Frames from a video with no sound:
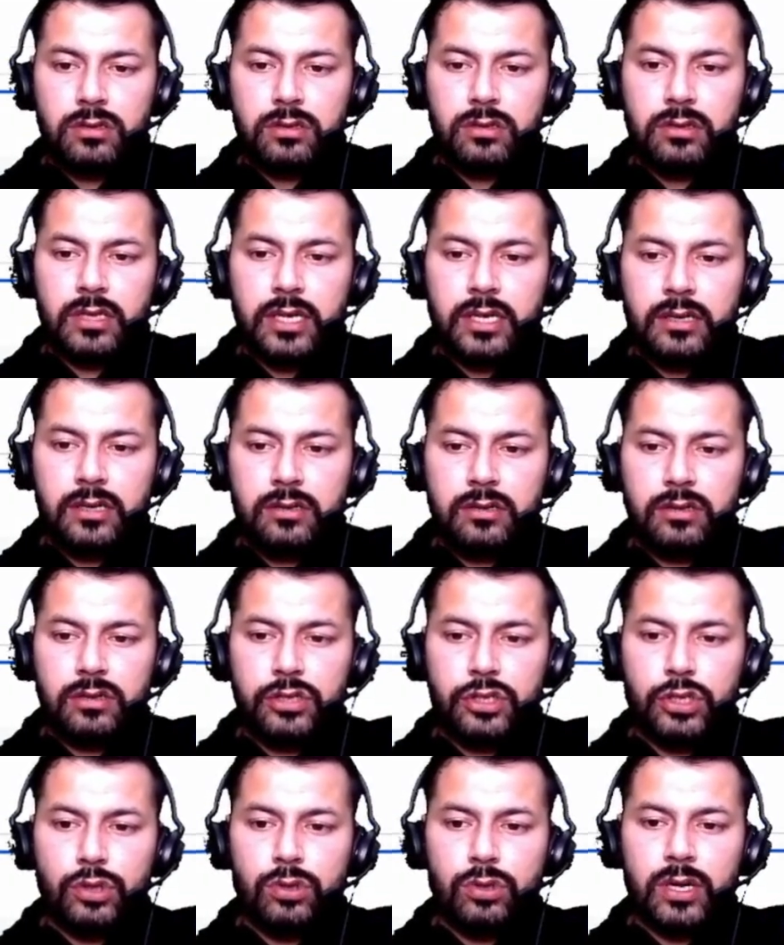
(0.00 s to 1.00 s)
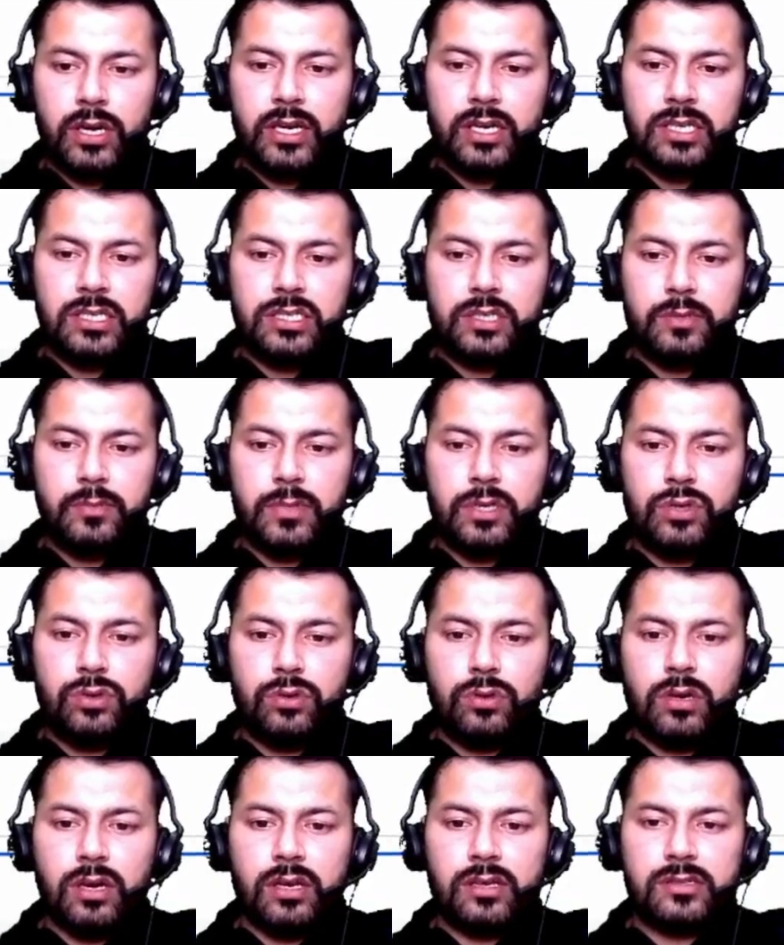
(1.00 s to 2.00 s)
Then you are eligible
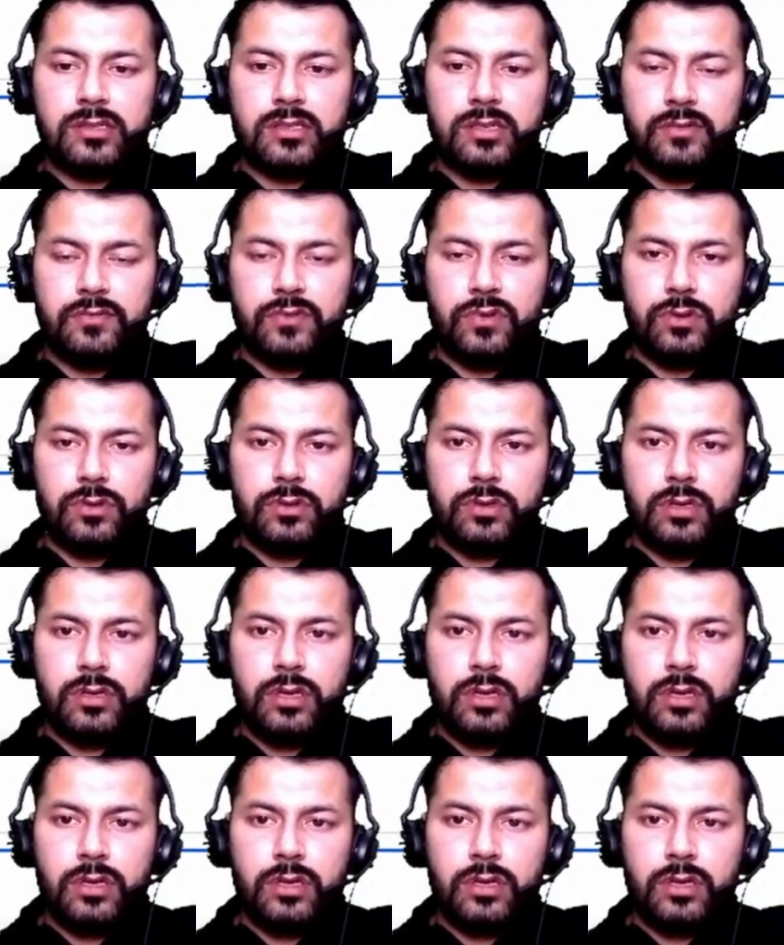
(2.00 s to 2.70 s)
to cast a vote.